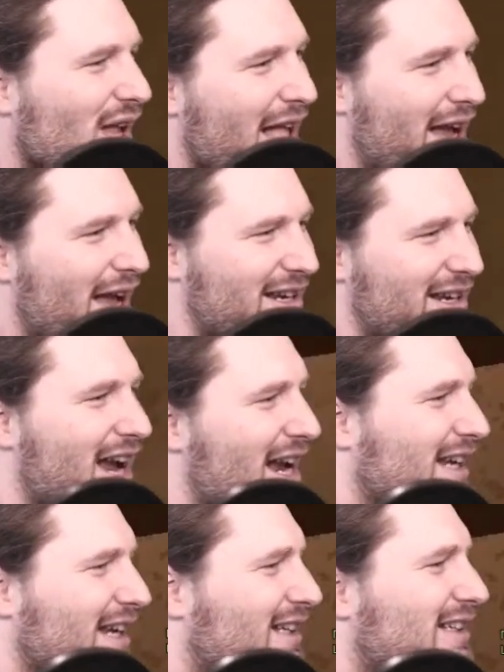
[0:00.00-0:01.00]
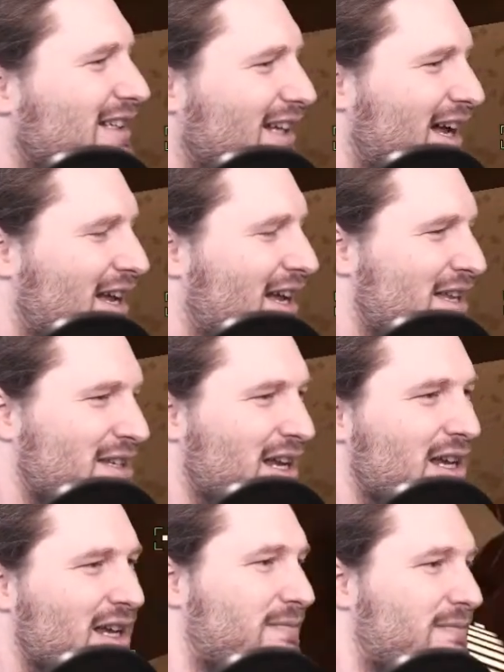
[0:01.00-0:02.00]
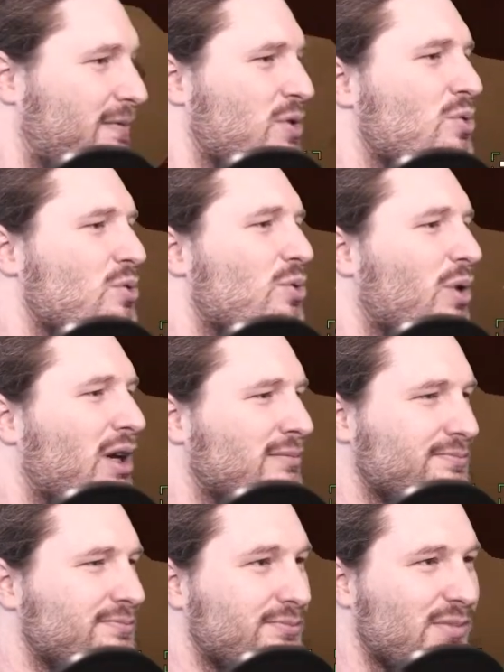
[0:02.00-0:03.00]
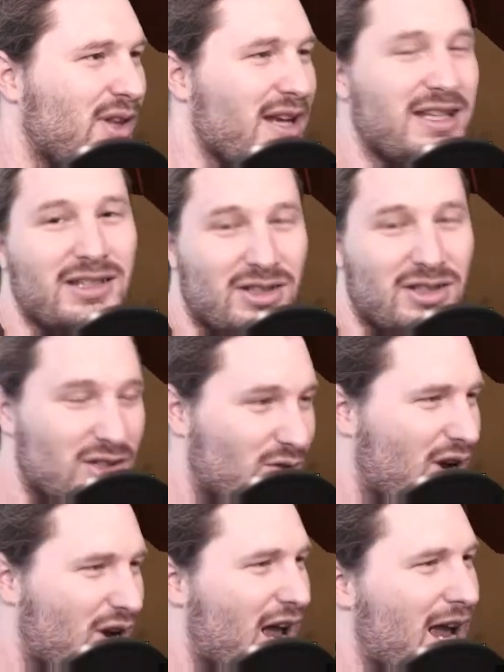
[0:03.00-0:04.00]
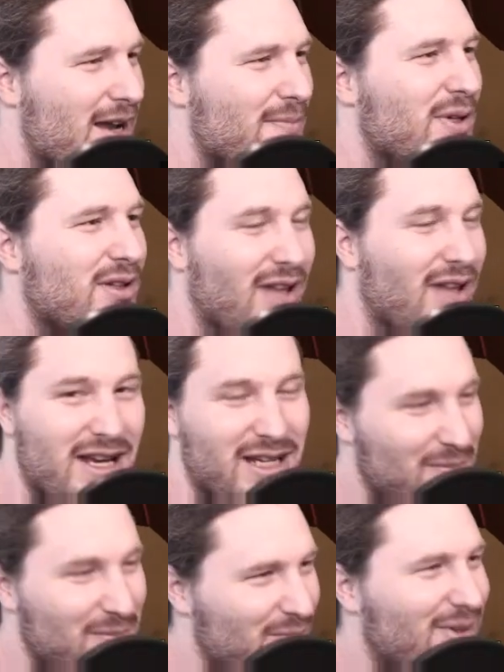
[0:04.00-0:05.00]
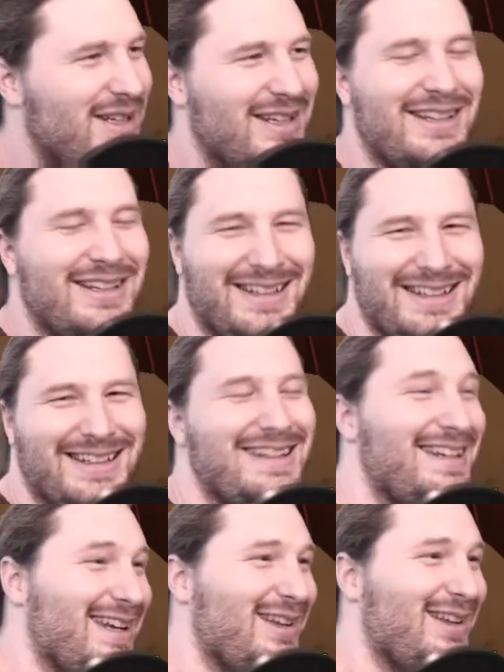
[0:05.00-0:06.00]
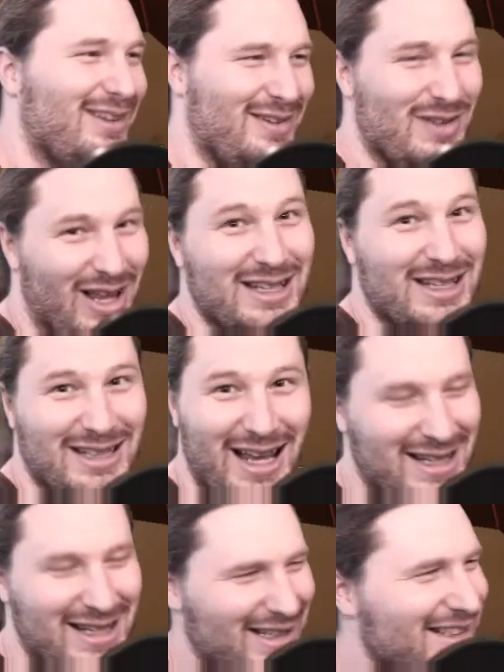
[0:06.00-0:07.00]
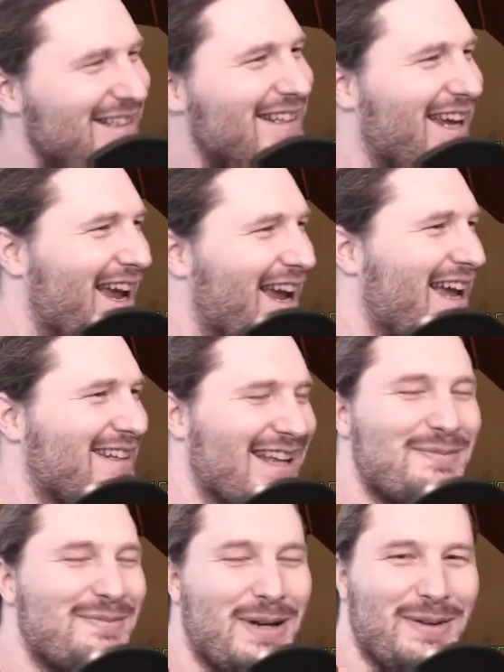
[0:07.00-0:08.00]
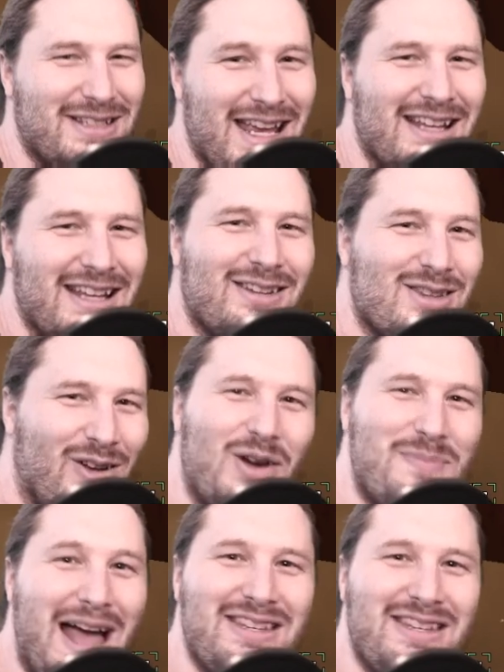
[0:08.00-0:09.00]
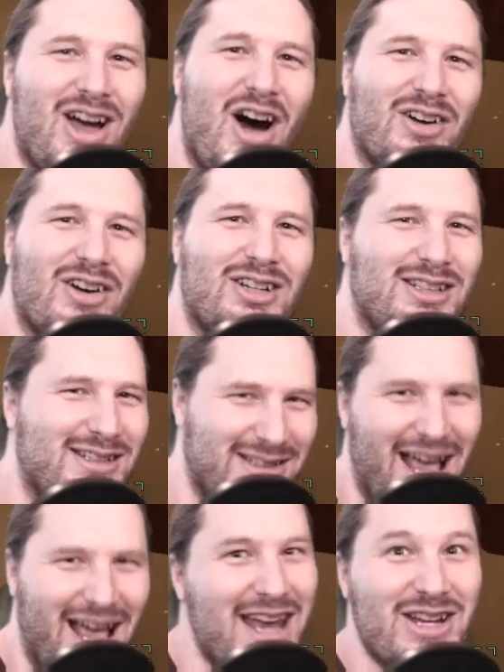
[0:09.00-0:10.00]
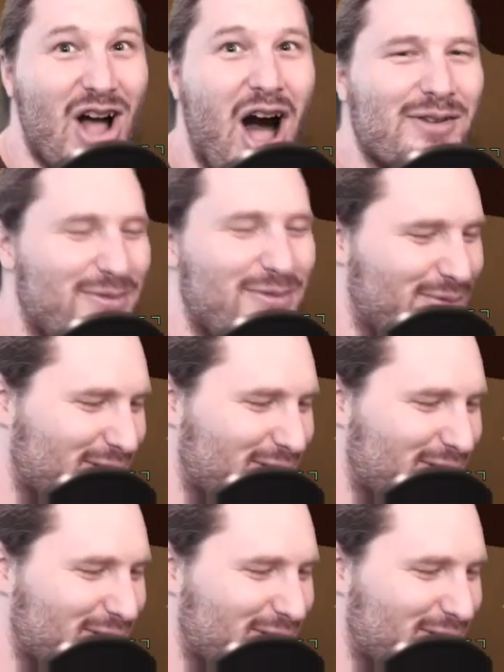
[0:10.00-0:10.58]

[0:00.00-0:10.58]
Okay, and if you liked it, subscribe, like it. Yeah, if you liked it, like it. And that's pretty much it. Lord Mad Dog, signing off.